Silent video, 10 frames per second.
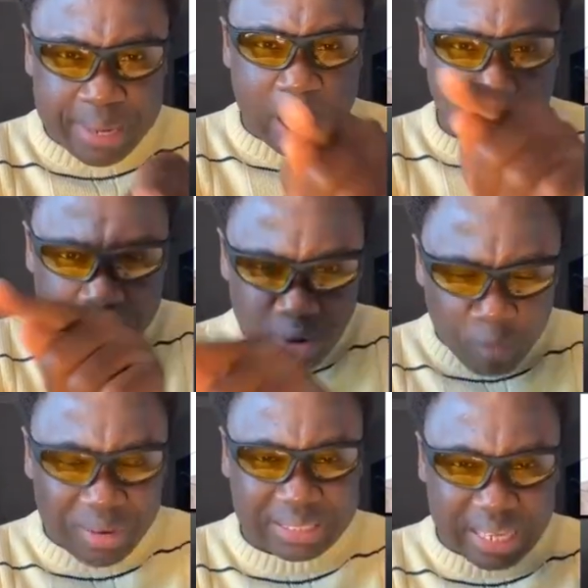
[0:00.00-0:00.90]
Obey your
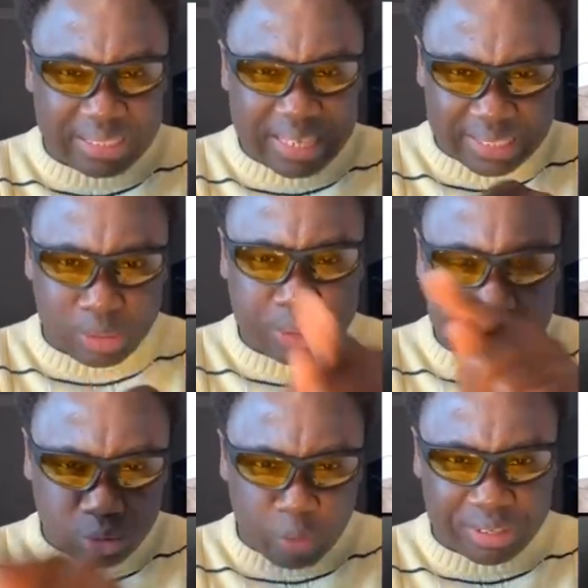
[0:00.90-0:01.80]
vassal, yes, it will change
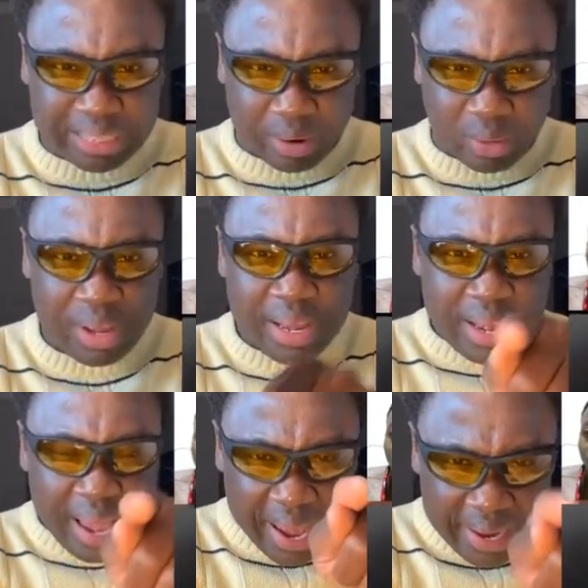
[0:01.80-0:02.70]
you, Vesano.
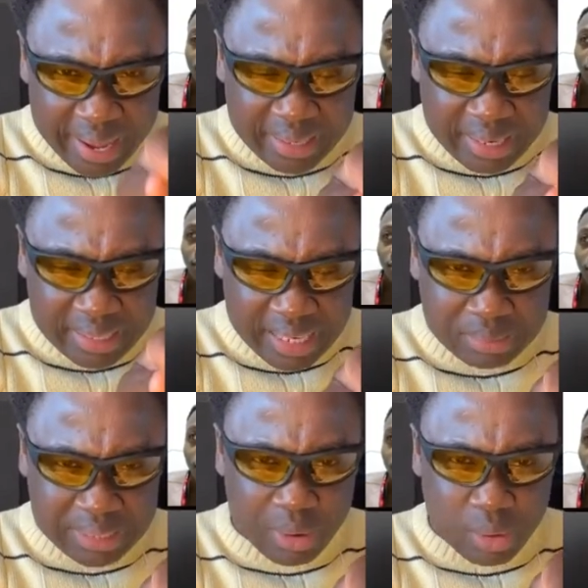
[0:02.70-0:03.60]
And at the same
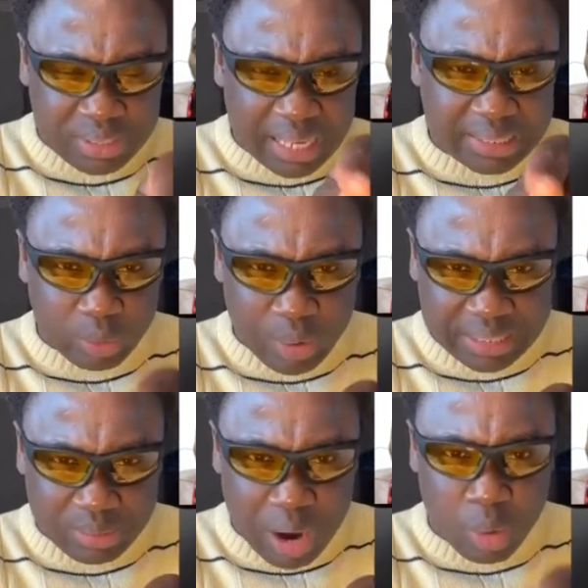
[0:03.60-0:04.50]
time, no Santa
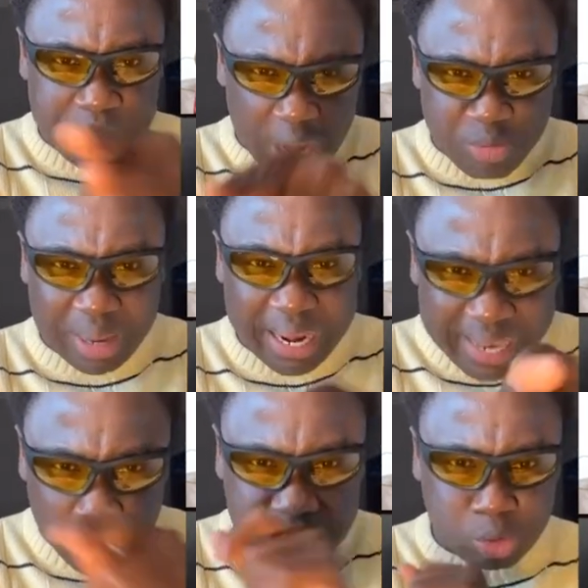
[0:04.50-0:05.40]
renting my own yard, but I don't know
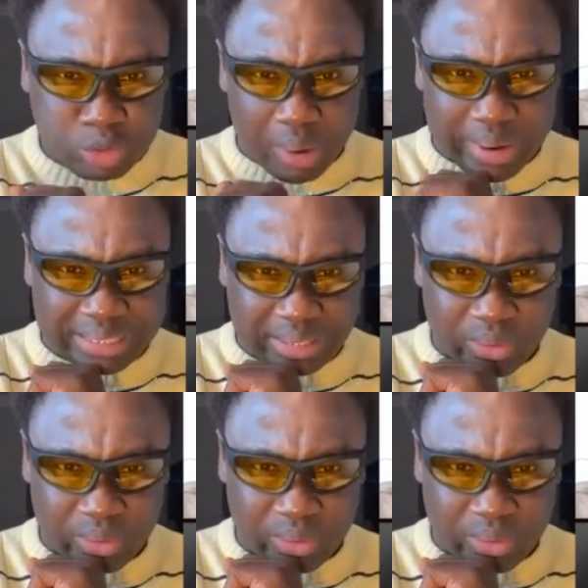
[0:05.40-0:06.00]
which mutual renting.